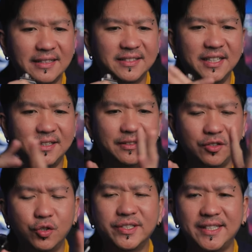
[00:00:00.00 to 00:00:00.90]
custard,
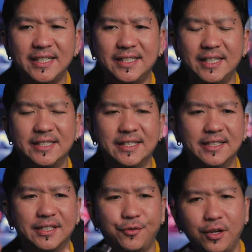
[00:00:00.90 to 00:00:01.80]
those tastes is
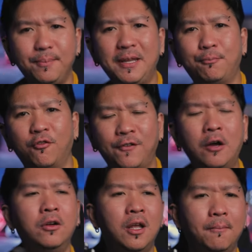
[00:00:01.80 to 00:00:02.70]
the creamy
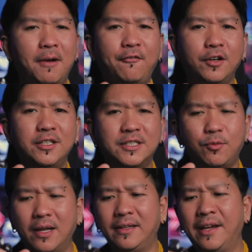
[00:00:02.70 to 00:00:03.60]
profile. But for this
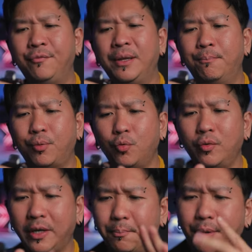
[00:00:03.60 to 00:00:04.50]
one, they
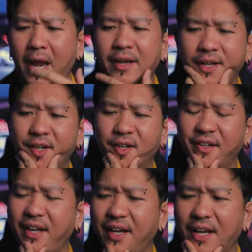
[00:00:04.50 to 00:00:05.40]
rebrew, rebrand it
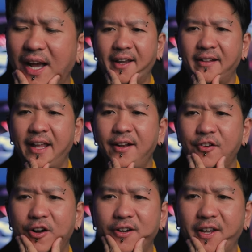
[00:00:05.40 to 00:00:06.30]
again. I can tell
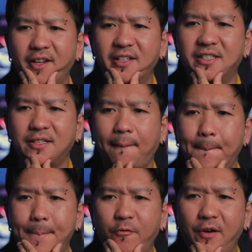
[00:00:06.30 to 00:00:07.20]
you all that it's
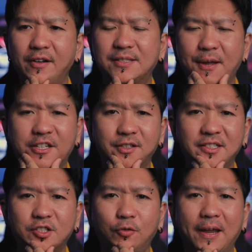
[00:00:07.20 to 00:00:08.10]
very special,
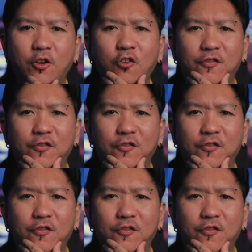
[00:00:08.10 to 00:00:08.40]
this tobacco